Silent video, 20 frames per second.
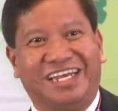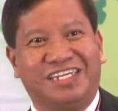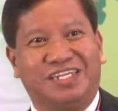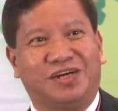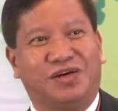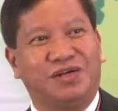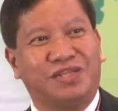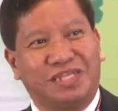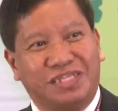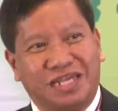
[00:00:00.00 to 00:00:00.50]

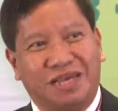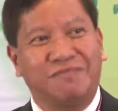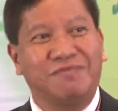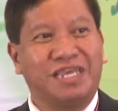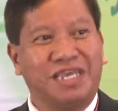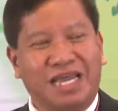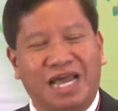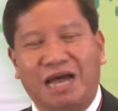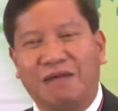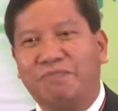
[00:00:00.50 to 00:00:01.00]
So the same
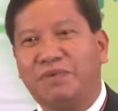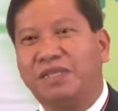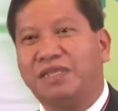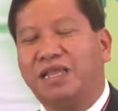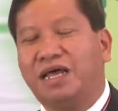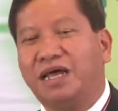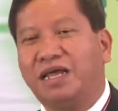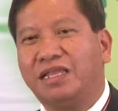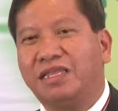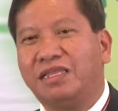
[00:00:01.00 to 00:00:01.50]
thing happened.
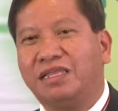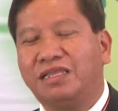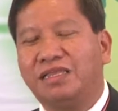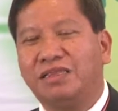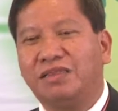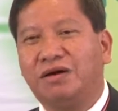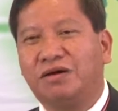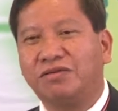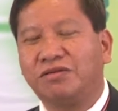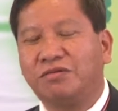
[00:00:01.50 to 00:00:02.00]
And
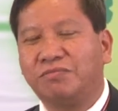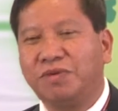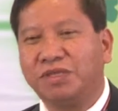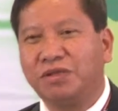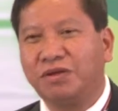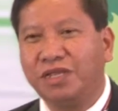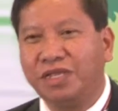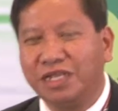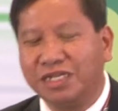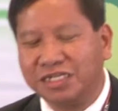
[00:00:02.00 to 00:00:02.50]
Dr.
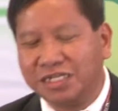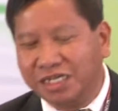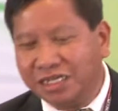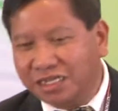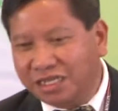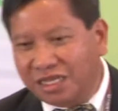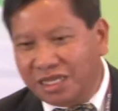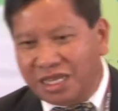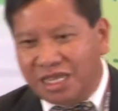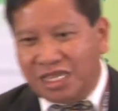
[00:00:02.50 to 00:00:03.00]
Padolina said
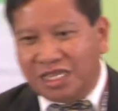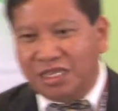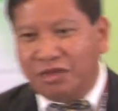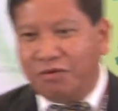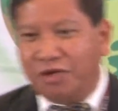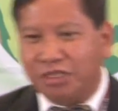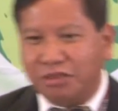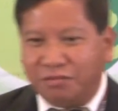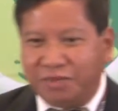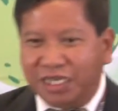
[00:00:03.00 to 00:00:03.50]
the
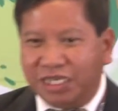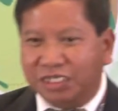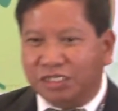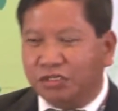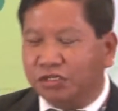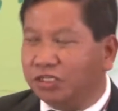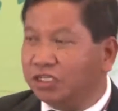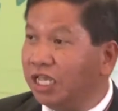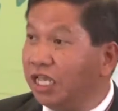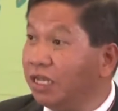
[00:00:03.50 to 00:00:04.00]
way to make it
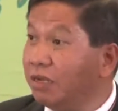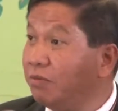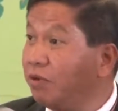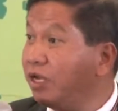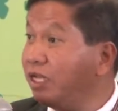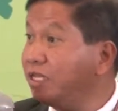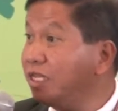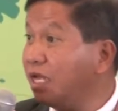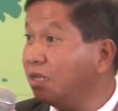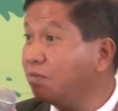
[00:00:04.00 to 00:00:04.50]
sustainable
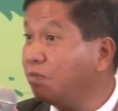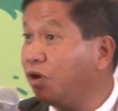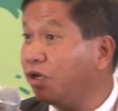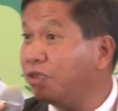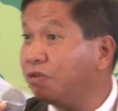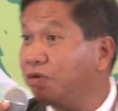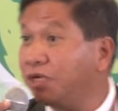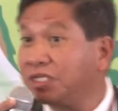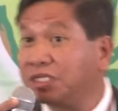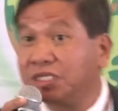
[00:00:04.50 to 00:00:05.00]
at that
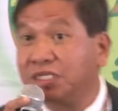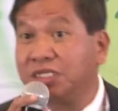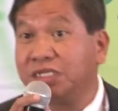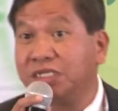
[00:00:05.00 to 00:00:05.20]
point was